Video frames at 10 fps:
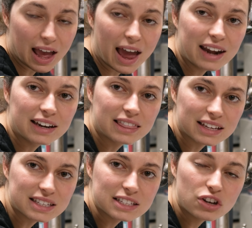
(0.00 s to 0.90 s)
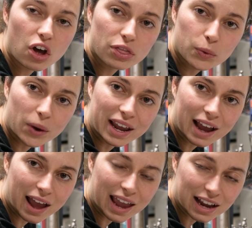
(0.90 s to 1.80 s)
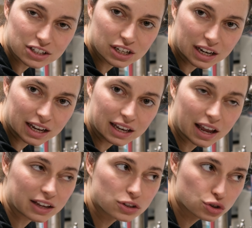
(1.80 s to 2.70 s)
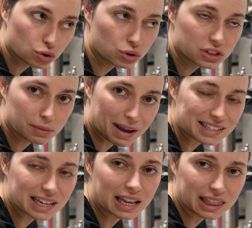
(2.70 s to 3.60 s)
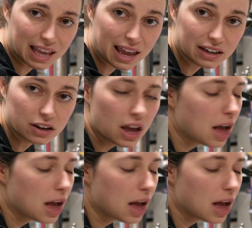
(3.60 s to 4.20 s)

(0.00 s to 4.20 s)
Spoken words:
And this is not the way I actually like solder the basket at the end,